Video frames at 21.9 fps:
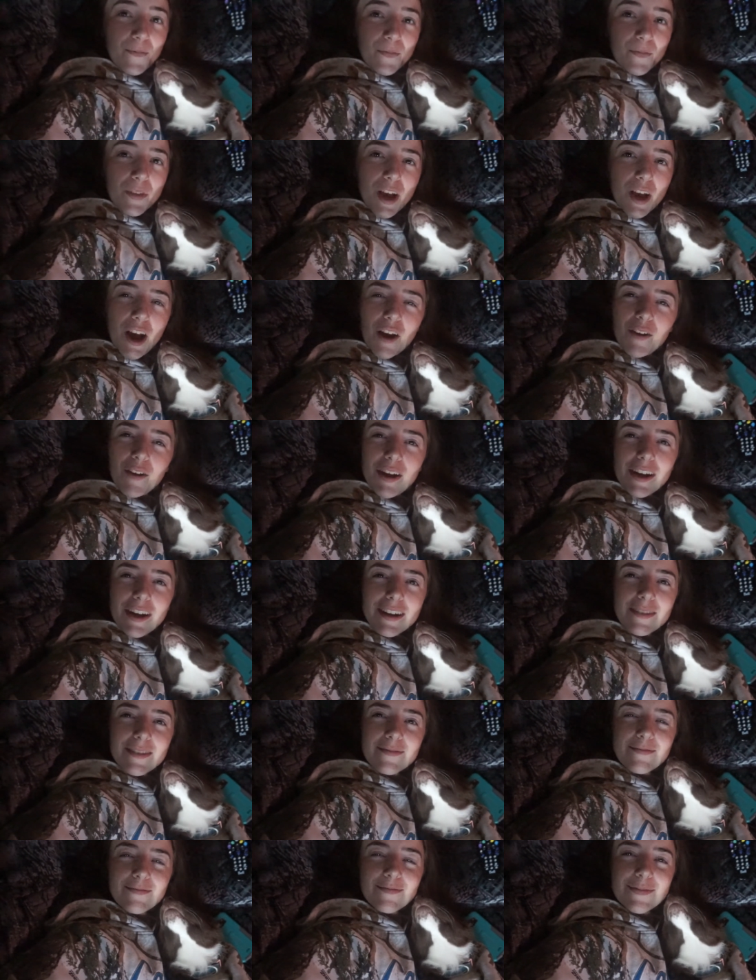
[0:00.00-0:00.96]
Alright,
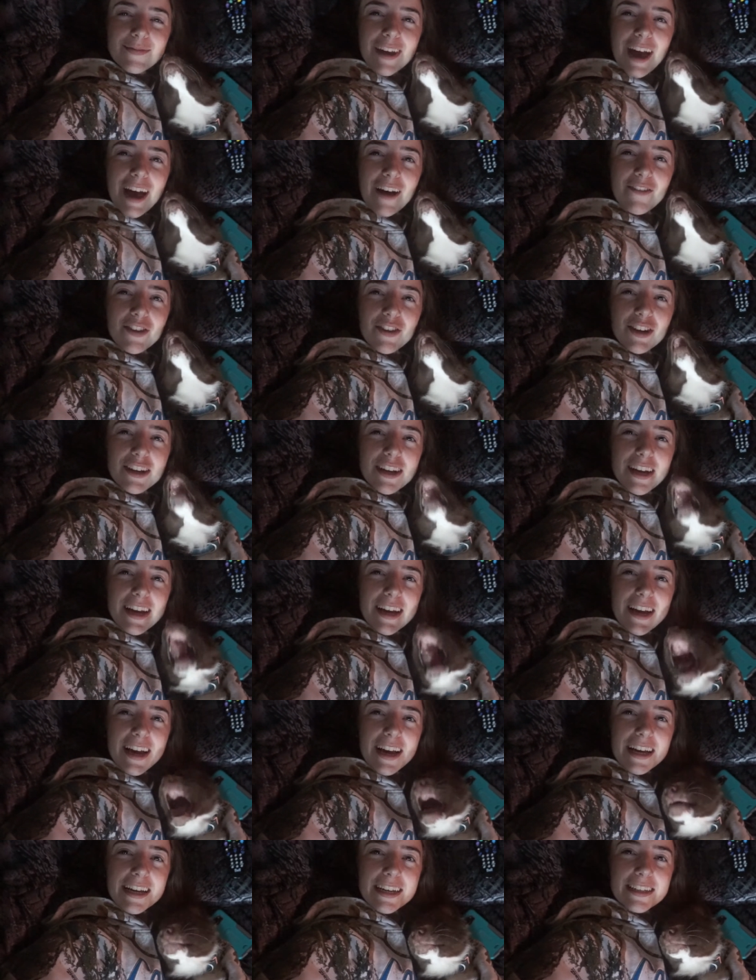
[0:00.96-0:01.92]
have a good day,
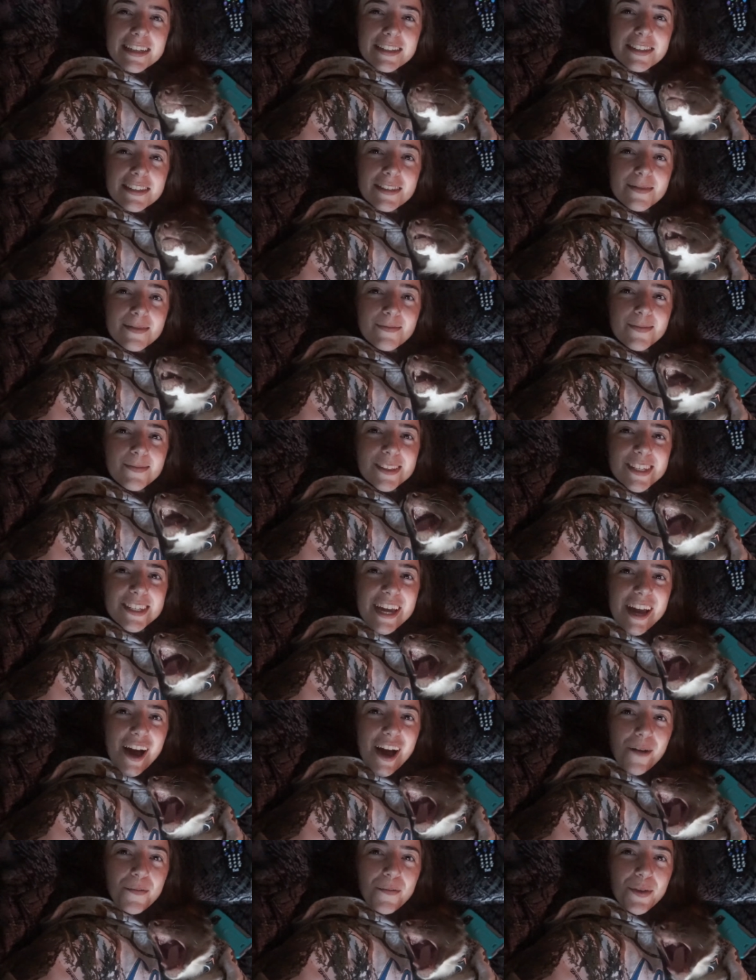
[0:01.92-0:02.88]
guys. Stay
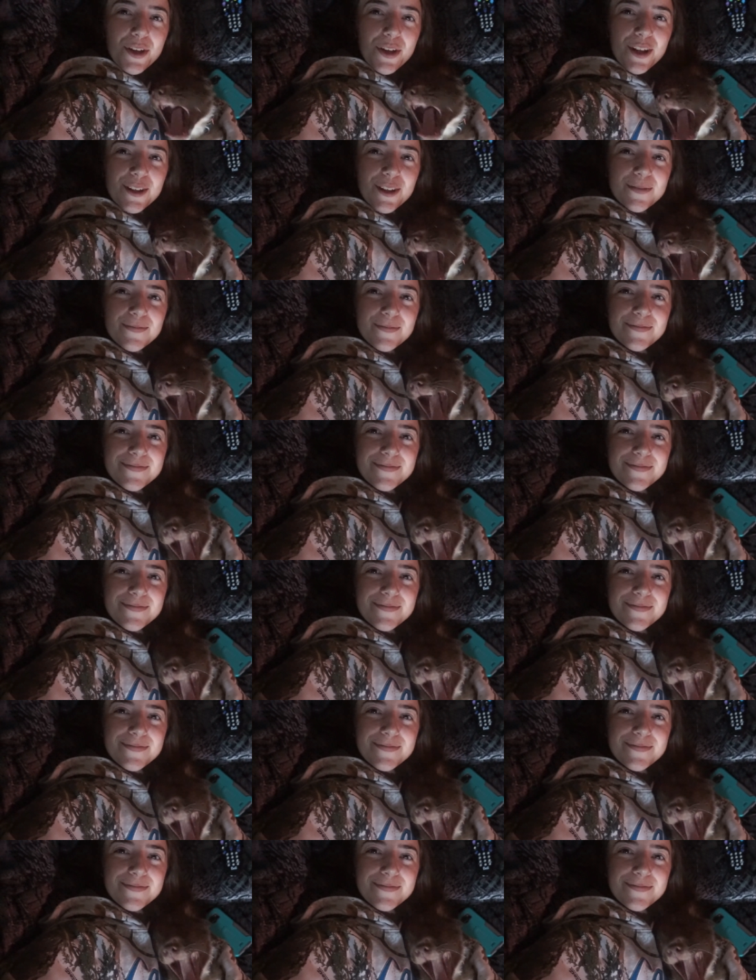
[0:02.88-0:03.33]
humble.